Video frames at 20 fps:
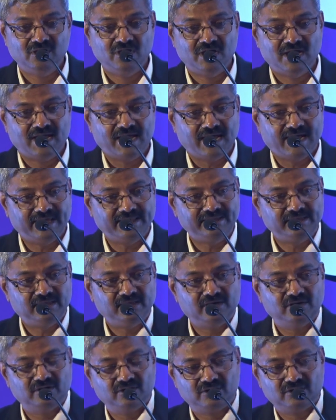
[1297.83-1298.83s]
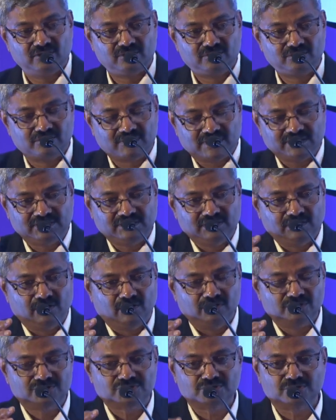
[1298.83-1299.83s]
And to cut the
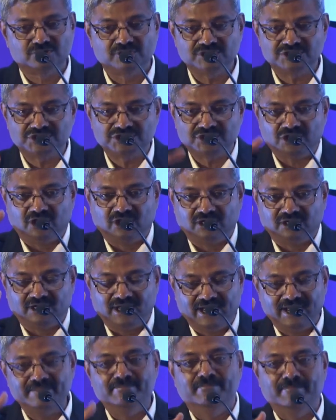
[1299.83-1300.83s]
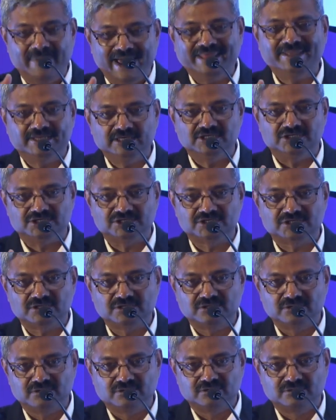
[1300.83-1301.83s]
long story short, I managed
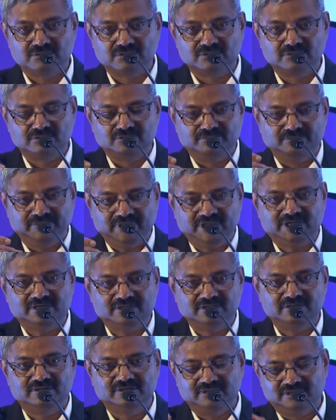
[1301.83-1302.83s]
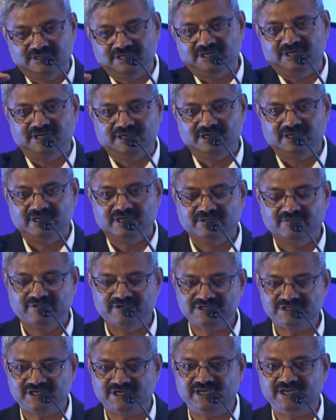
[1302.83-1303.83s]
to meet the
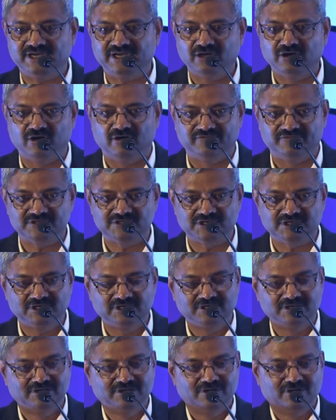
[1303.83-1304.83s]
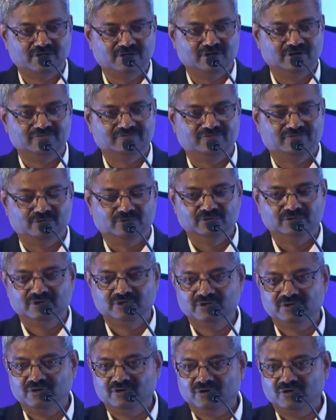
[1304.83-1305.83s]
investigating officer on phone,
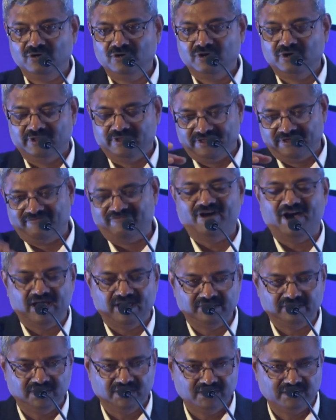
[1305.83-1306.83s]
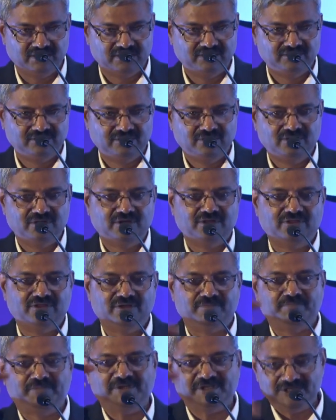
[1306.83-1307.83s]
the father, the
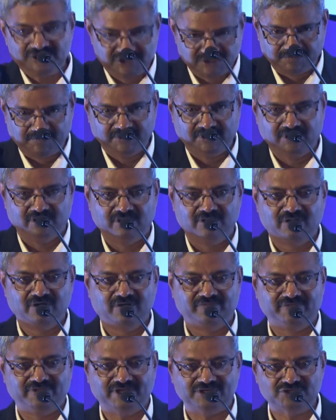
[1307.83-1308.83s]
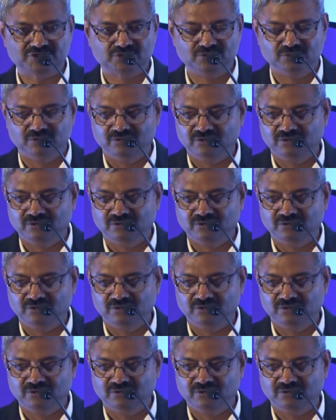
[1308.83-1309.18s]
principal of that school,